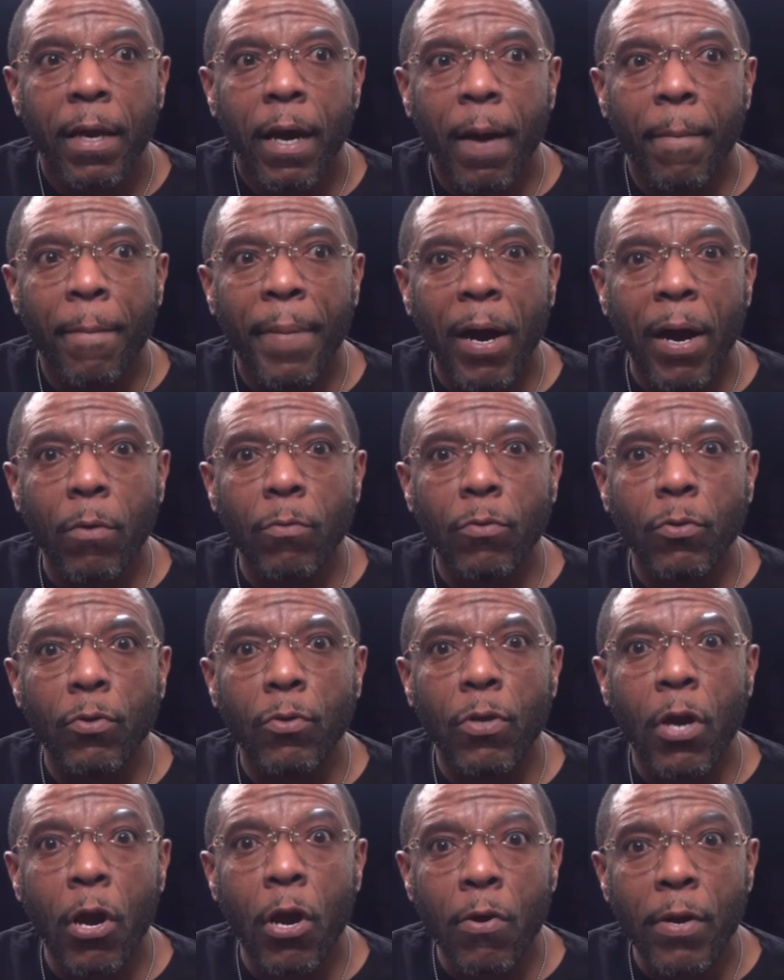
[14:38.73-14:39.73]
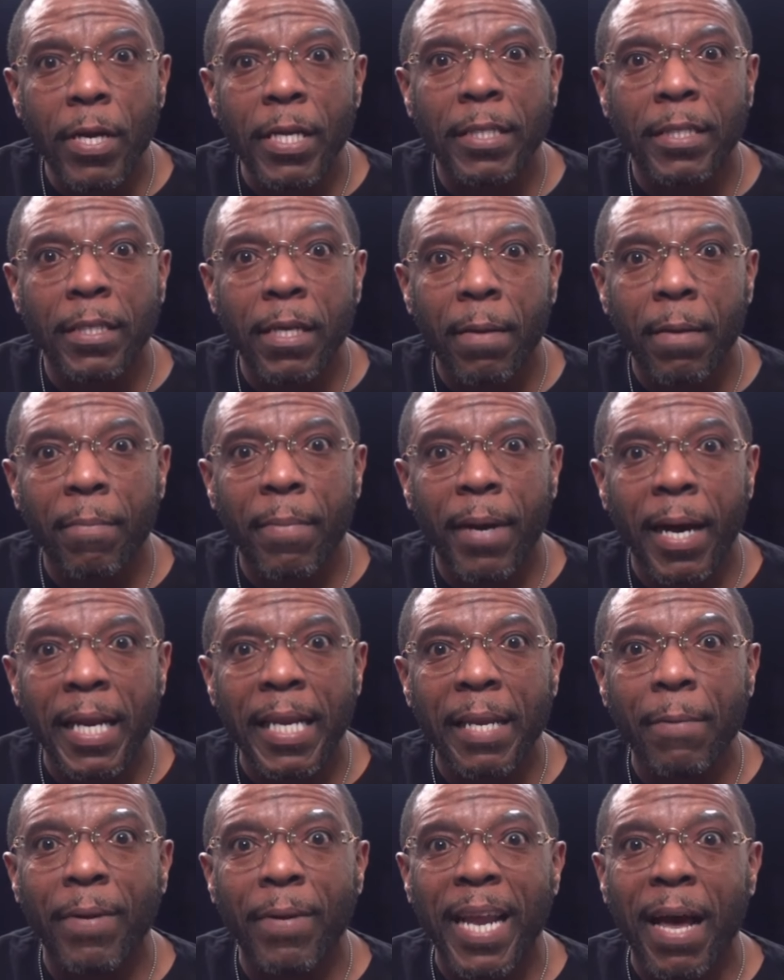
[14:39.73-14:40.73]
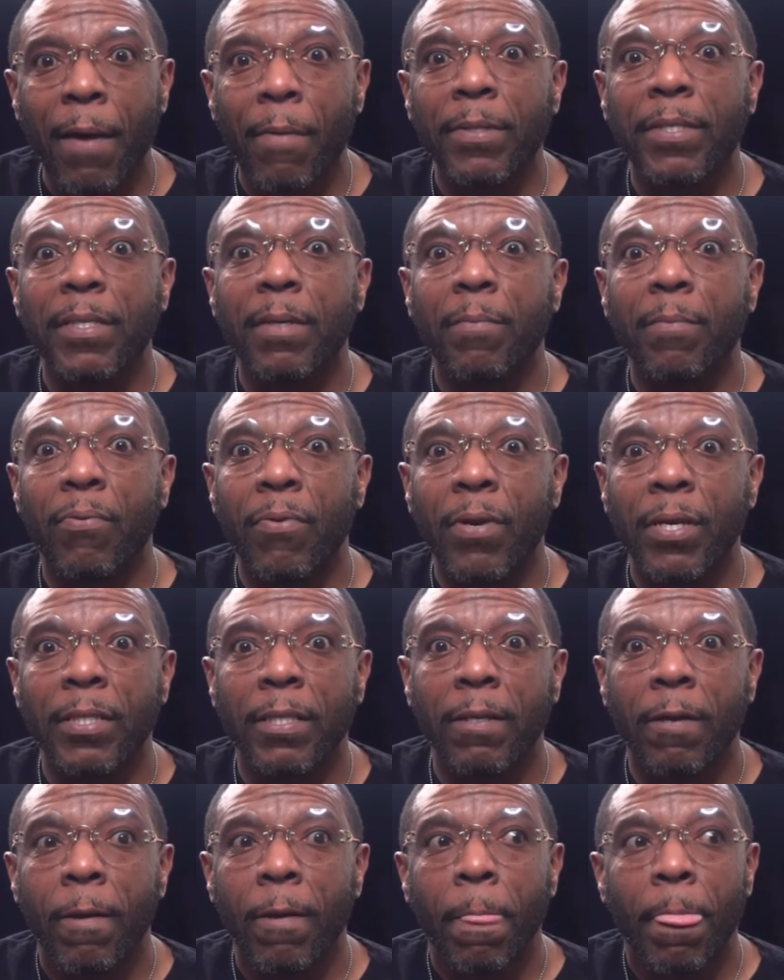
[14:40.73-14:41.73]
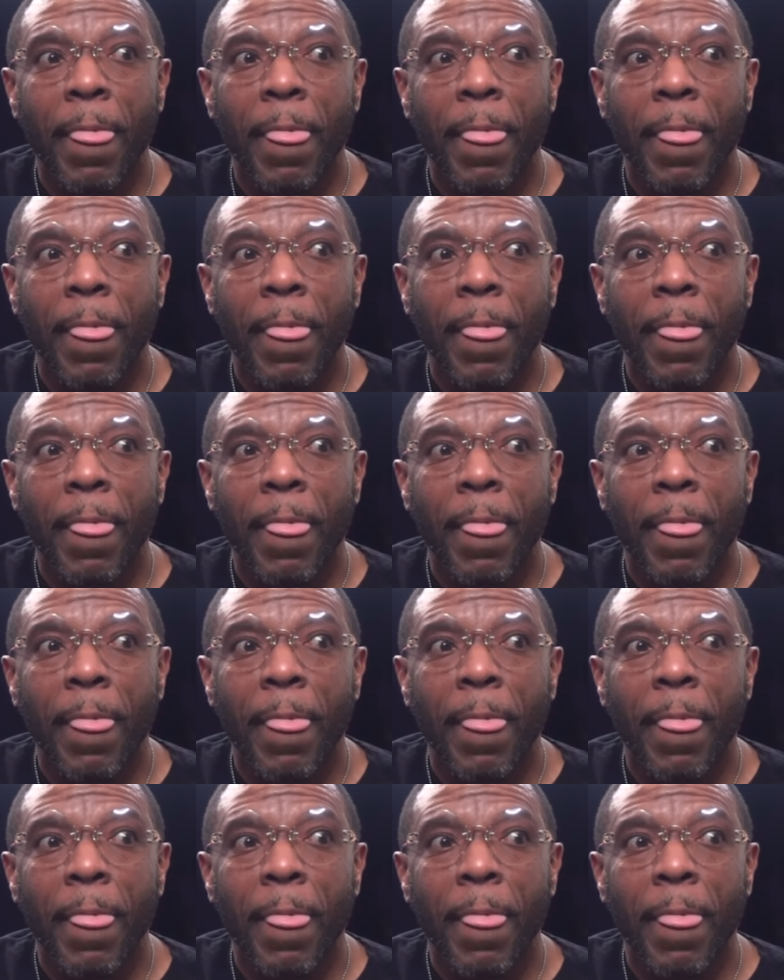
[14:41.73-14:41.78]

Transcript: about hurting somebody when I was in prison.